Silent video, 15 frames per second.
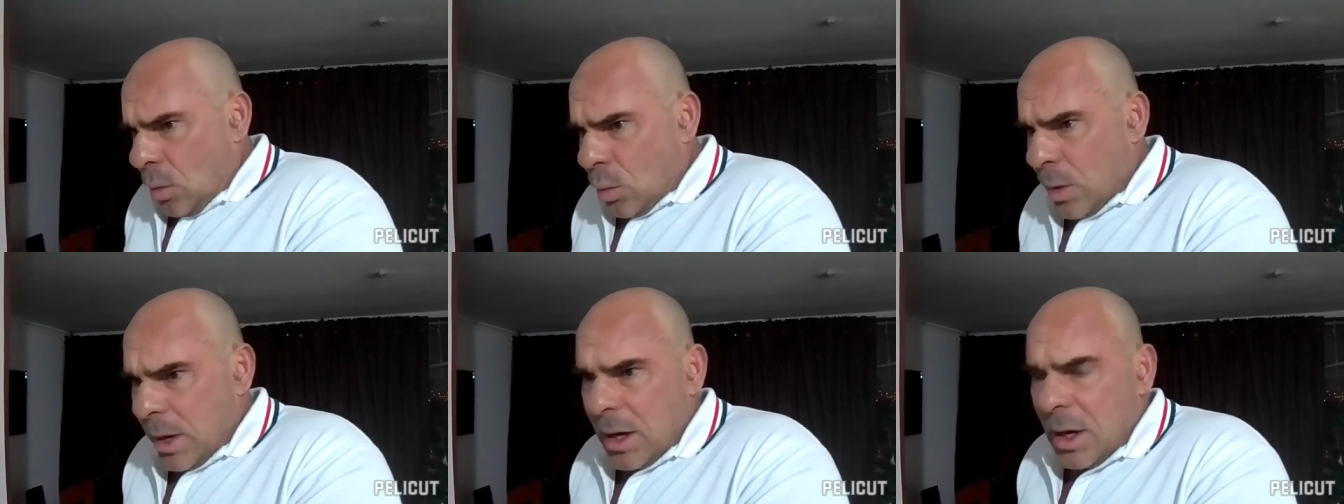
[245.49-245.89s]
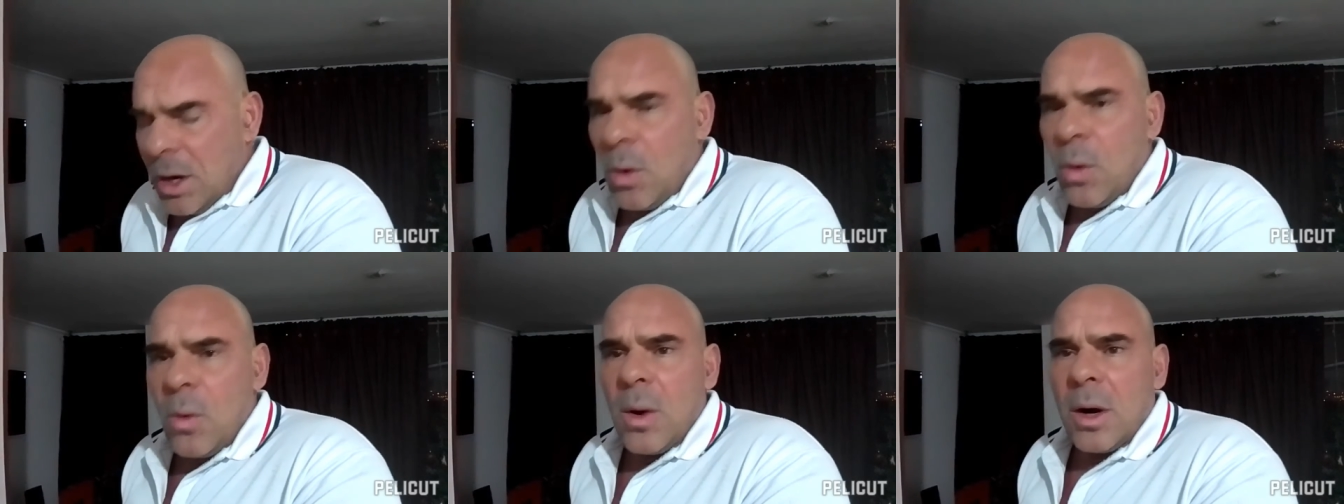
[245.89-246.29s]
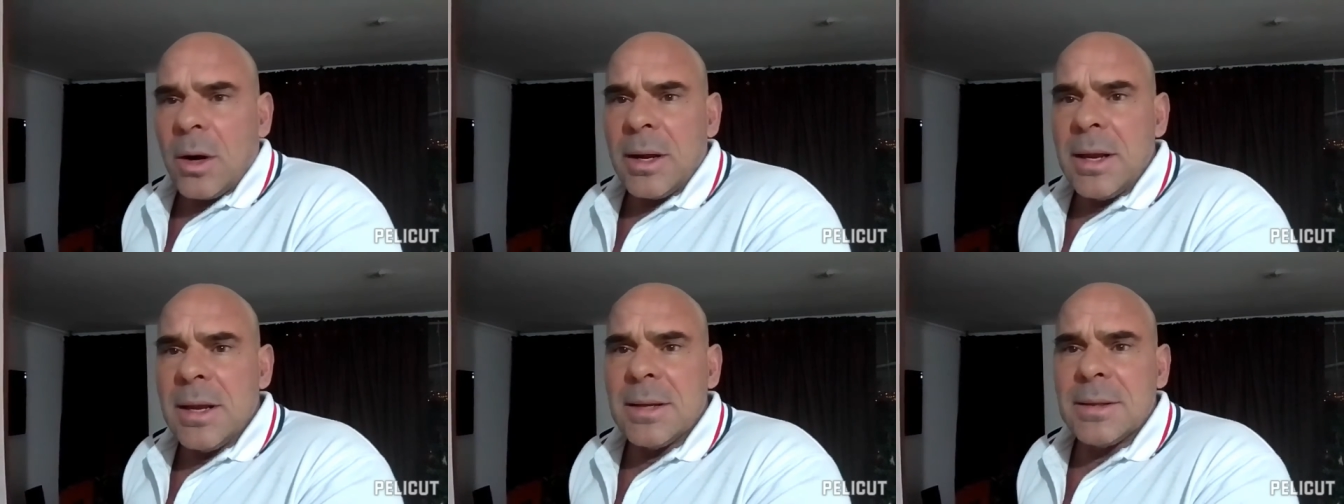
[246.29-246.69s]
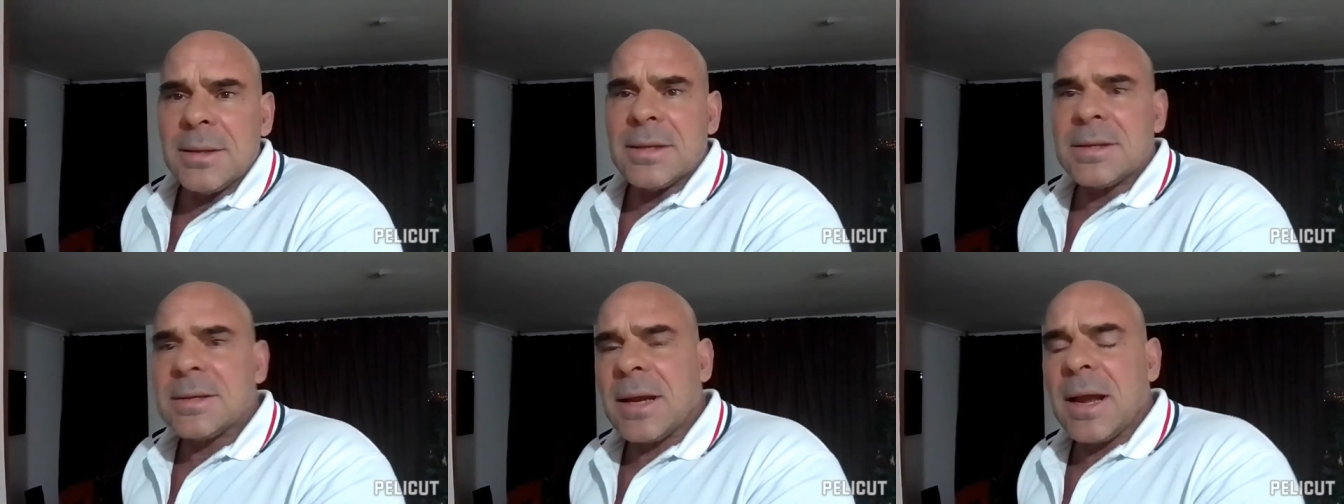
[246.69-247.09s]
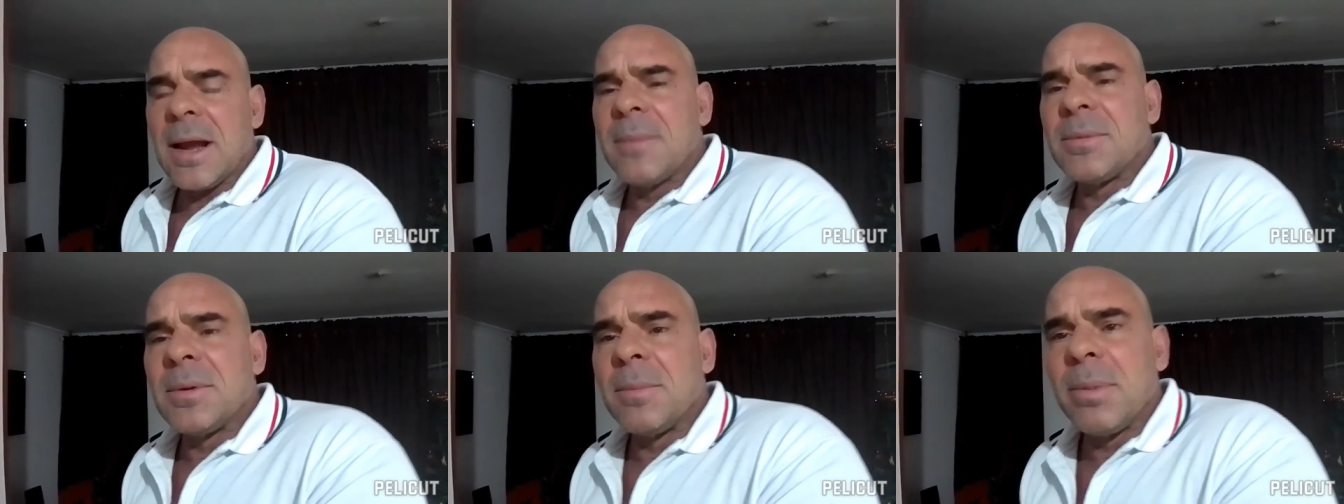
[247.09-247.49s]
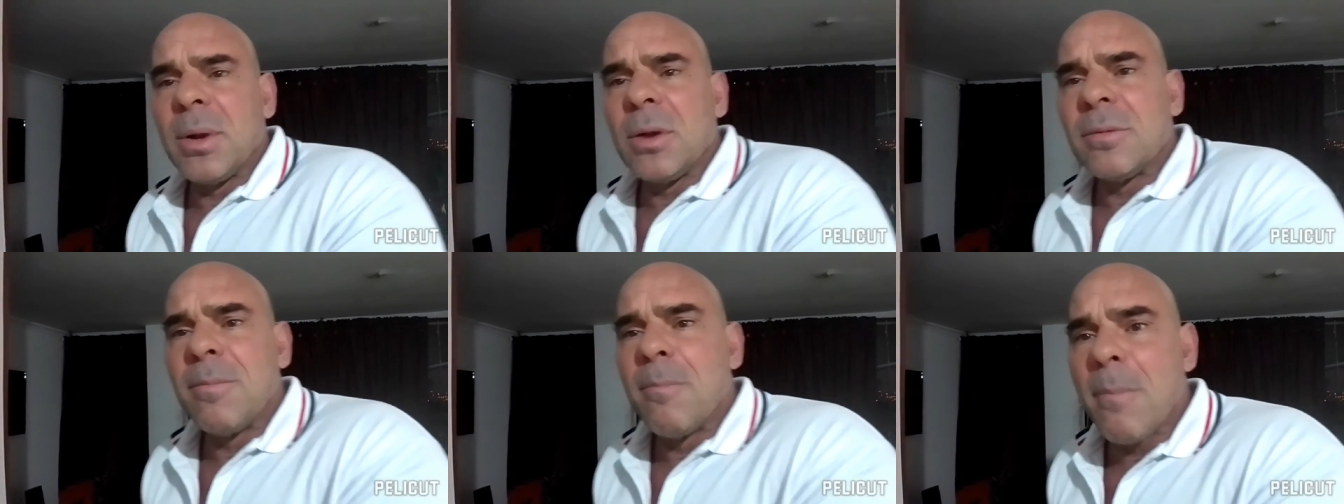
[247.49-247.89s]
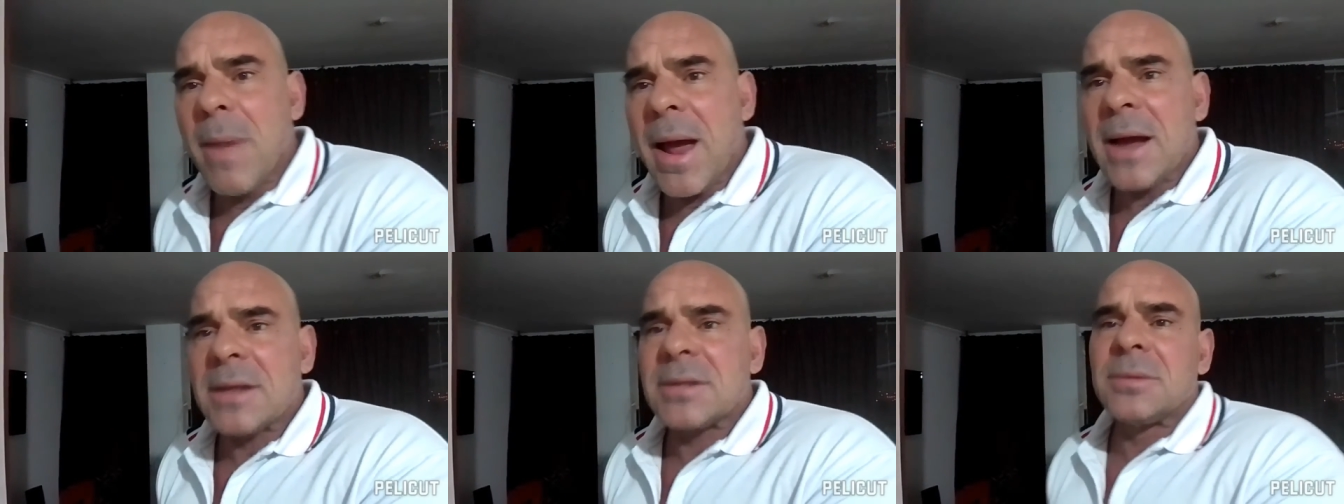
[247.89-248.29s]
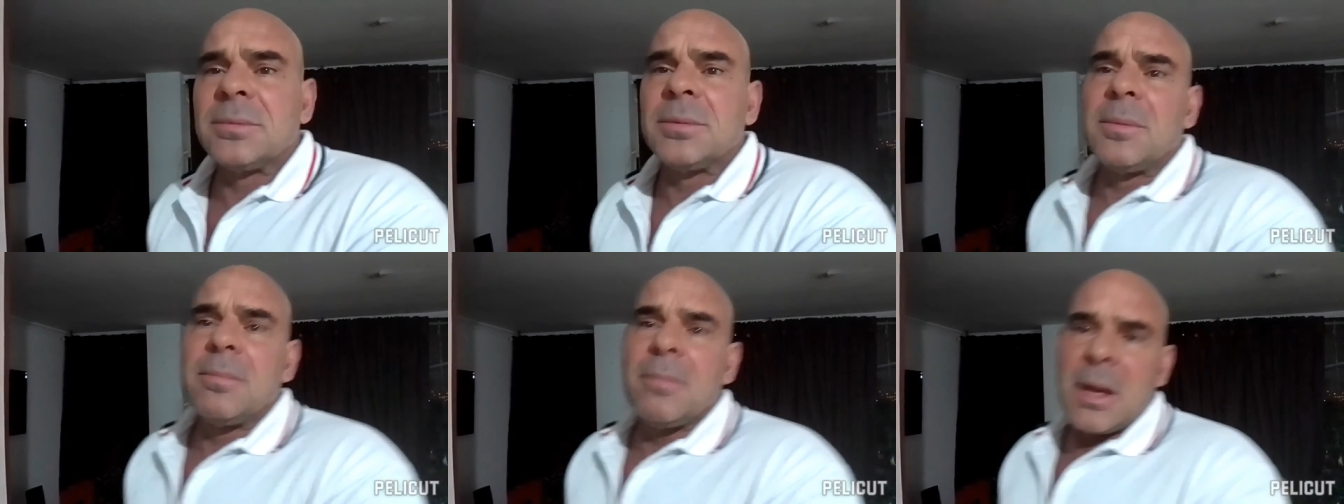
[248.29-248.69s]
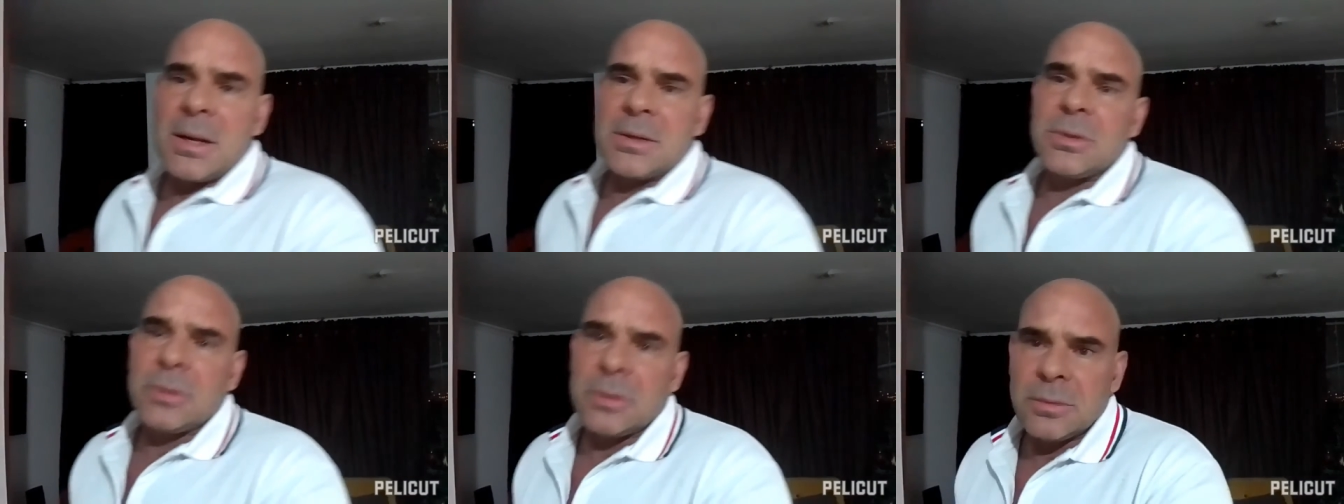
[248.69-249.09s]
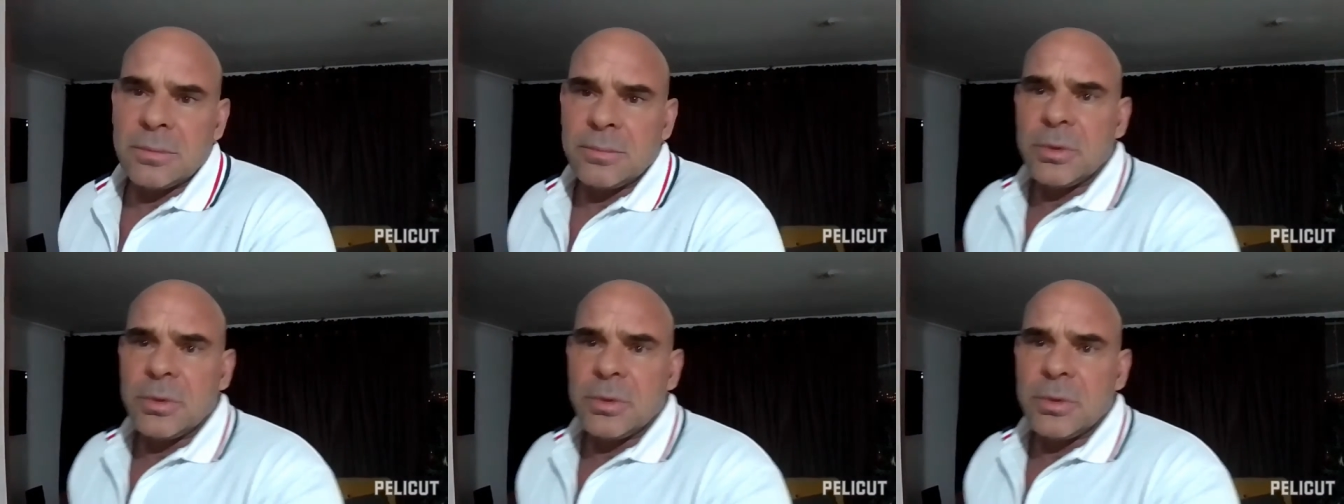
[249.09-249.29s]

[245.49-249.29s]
we who are in this game to build maximum muscle,